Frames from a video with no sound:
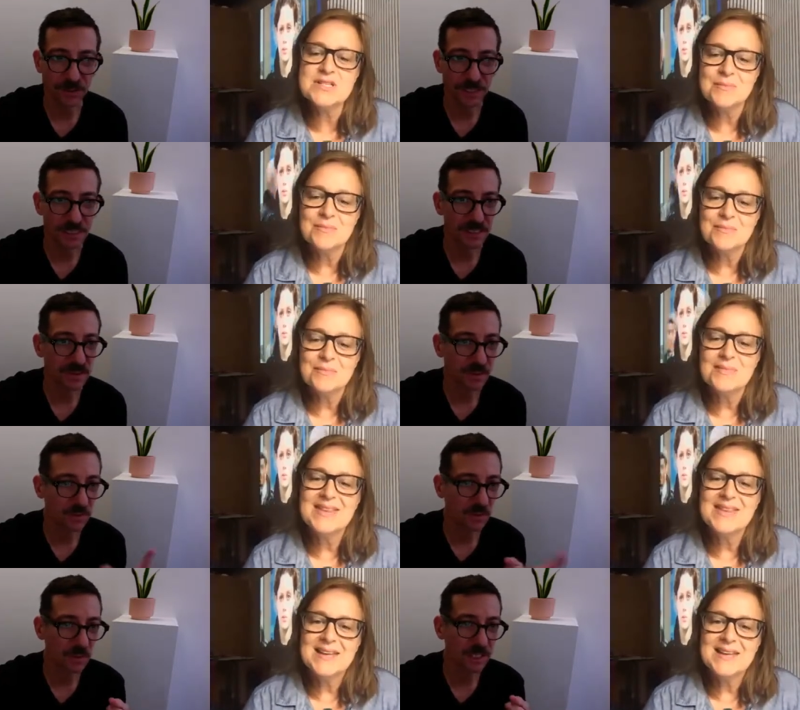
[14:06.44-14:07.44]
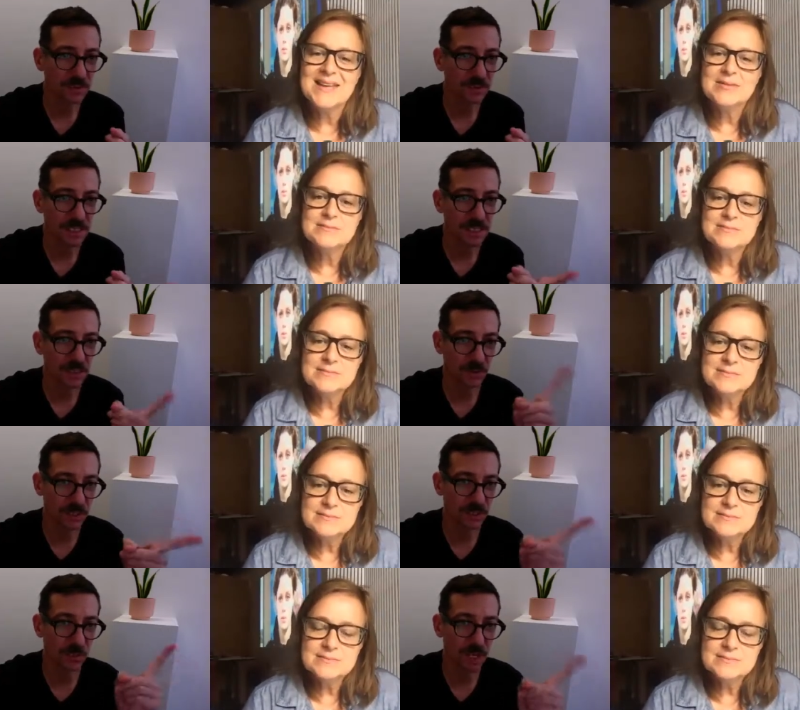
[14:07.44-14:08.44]
Speaker 1: piece, and what we don't see here, we see
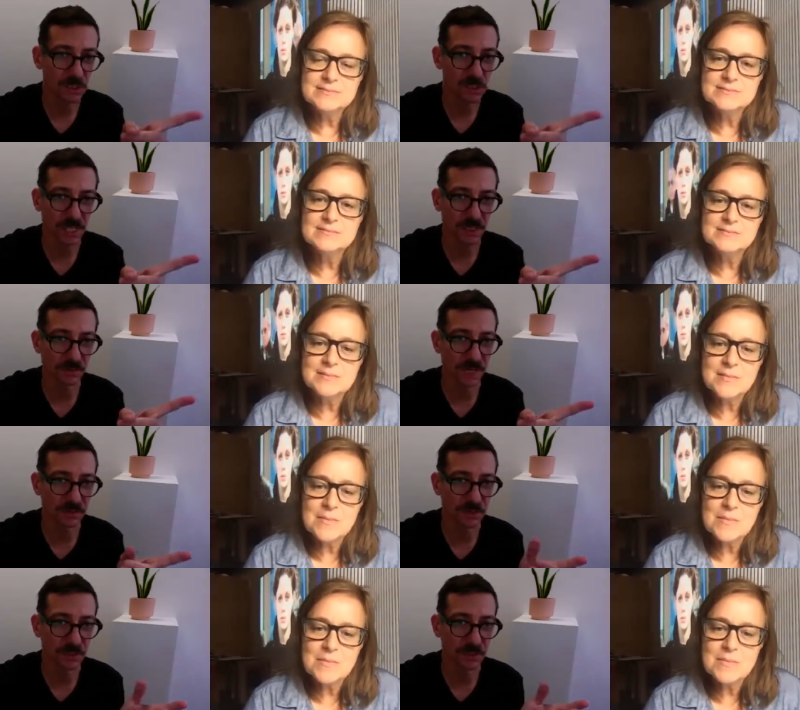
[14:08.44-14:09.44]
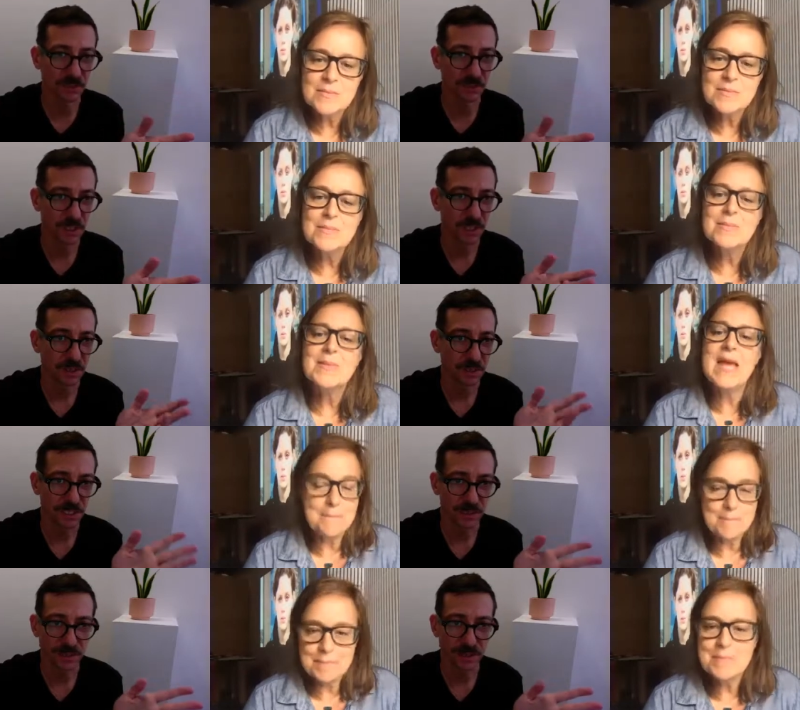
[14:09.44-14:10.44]
one channel, right? But you did
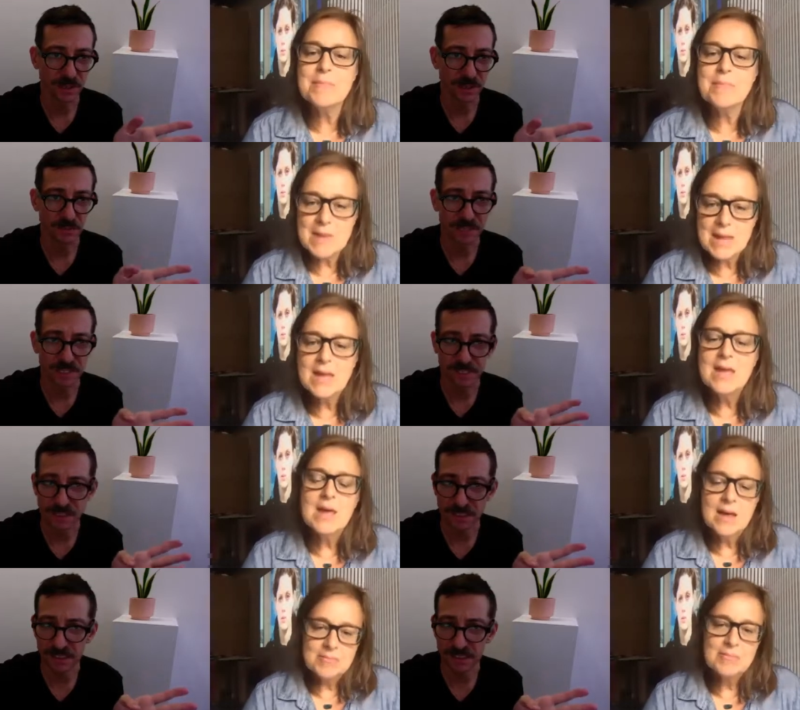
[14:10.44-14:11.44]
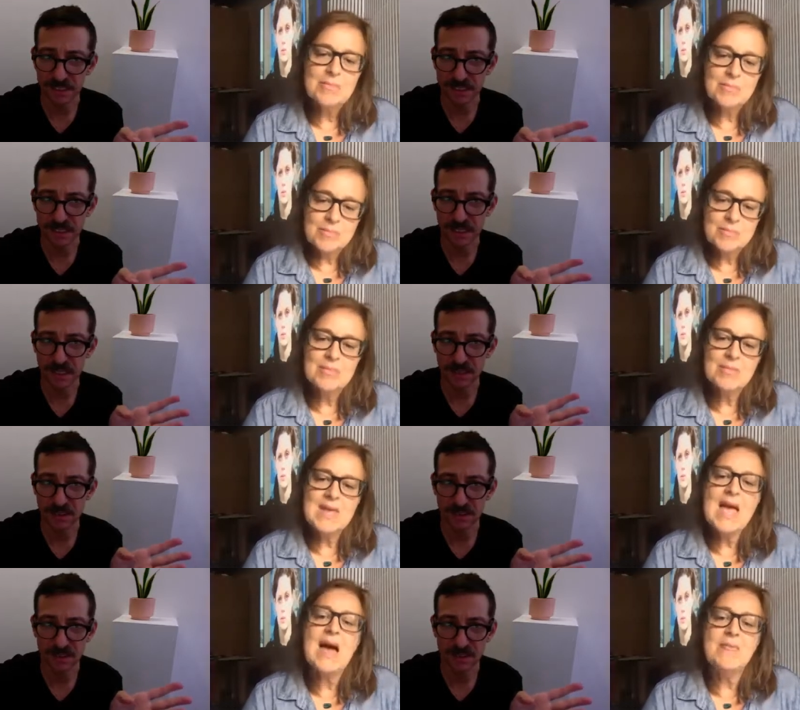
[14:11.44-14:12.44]
it with 6
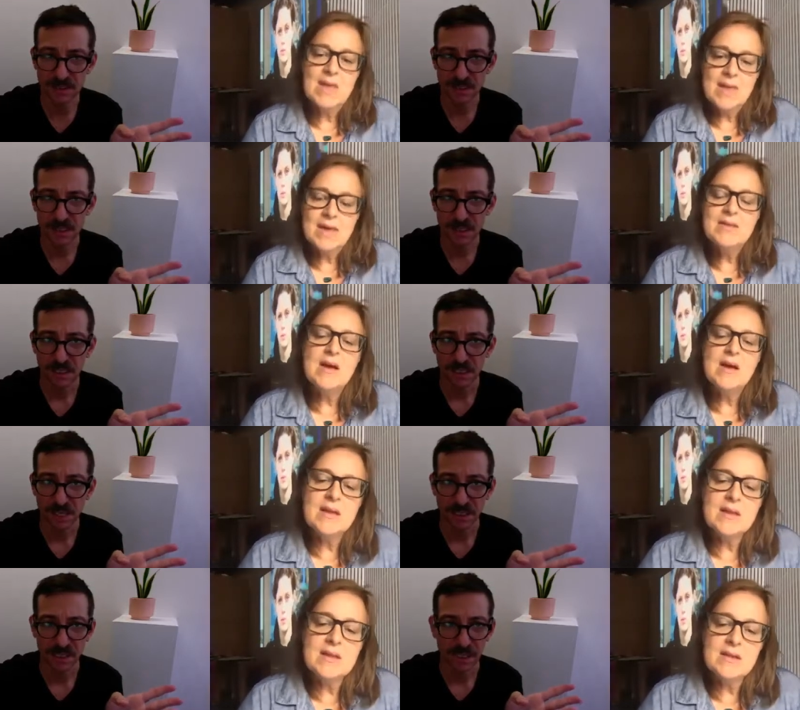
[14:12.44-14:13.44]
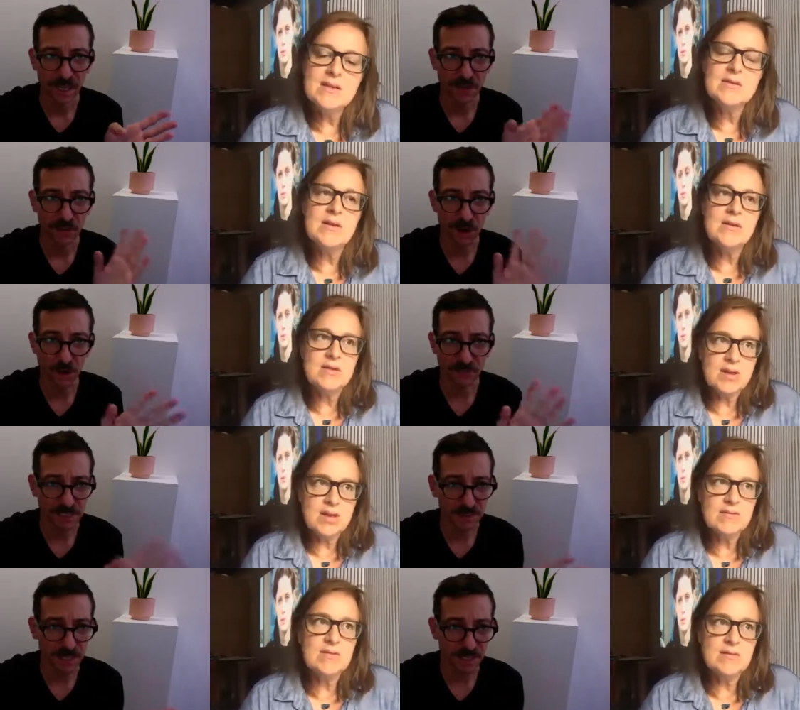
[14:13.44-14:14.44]
Speaker 2: artists. And
Speaker 1: all
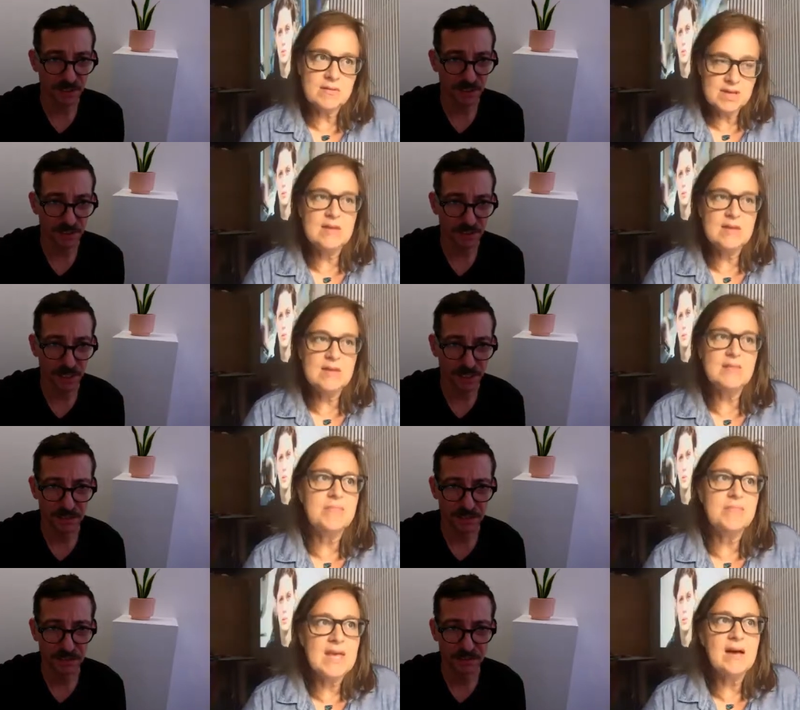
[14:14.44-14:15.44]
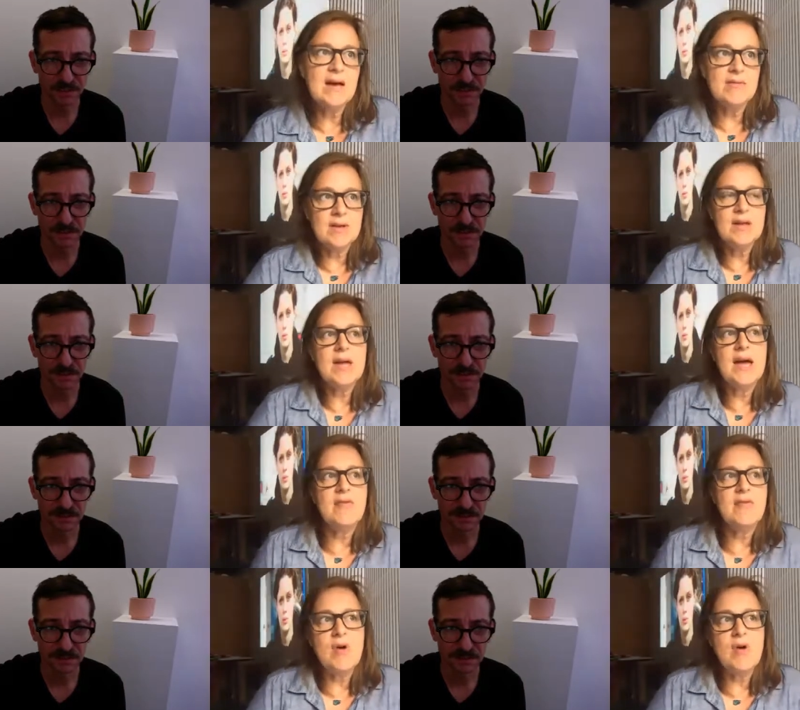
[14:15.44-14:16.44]
female, is that right?
Speaker 2: I
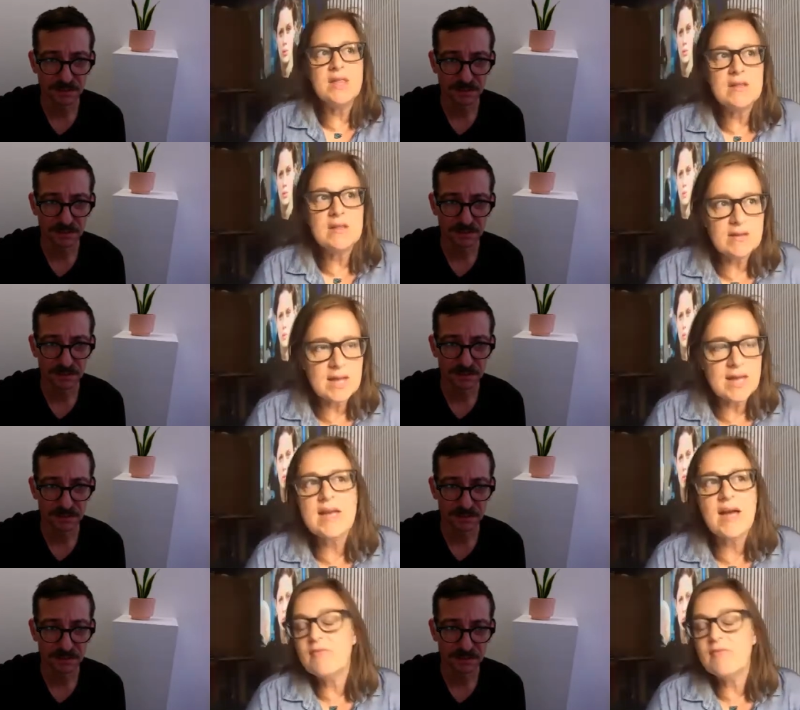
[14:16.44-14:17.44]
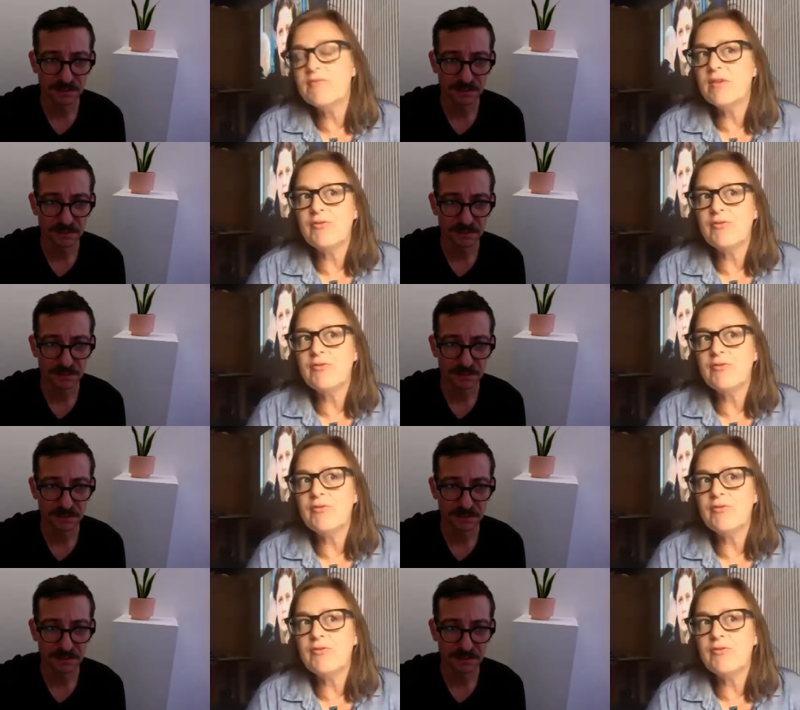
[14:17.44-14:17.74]
have I have